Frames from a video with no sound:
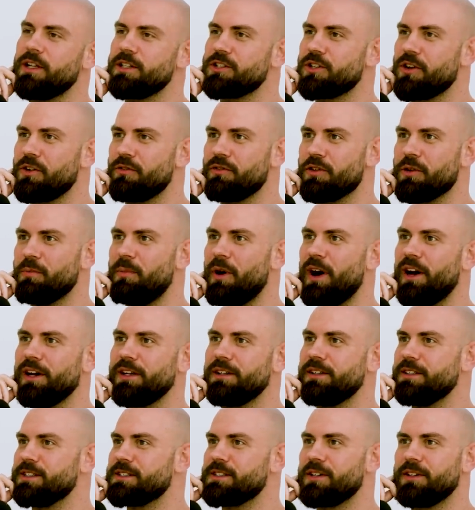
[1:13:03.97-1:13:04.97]
Let's go for a
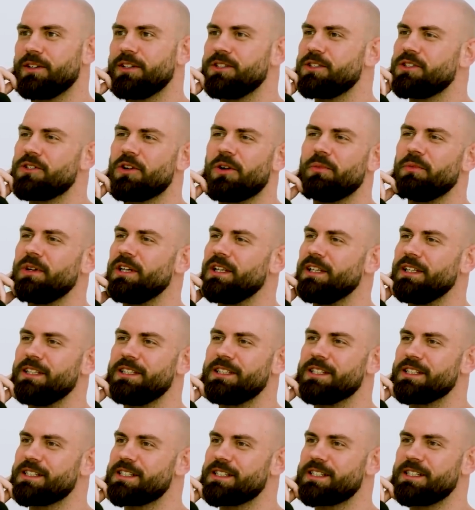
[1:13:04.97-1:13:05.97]
pint. Let's go. Do you know what I mean? He
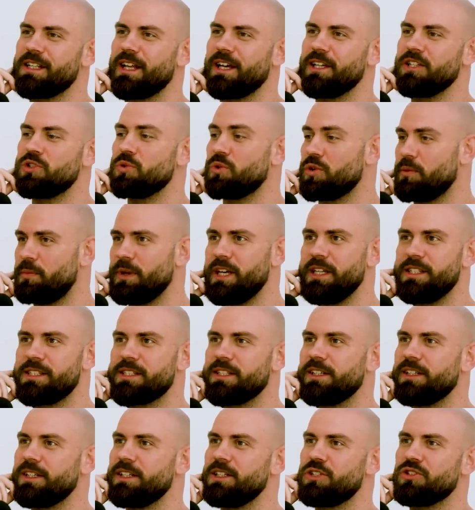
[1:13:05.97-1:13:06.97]
just like, do you want a pizza?